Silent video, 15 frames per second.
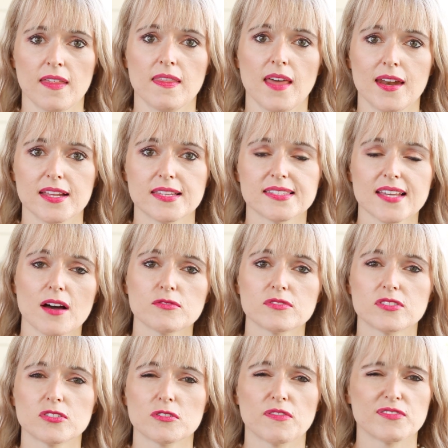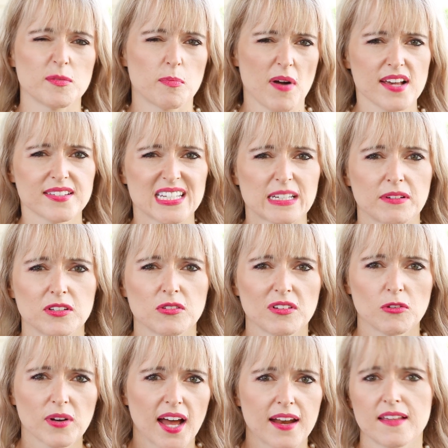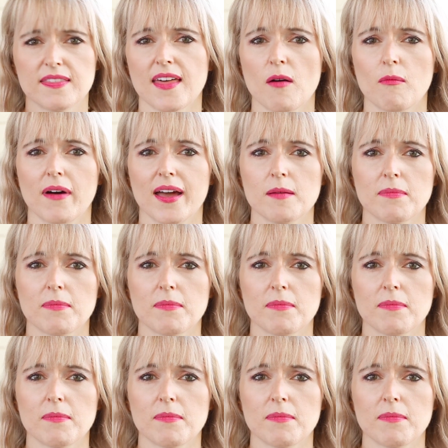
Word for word: And, and it sounds sort of depressing when you look at it that way,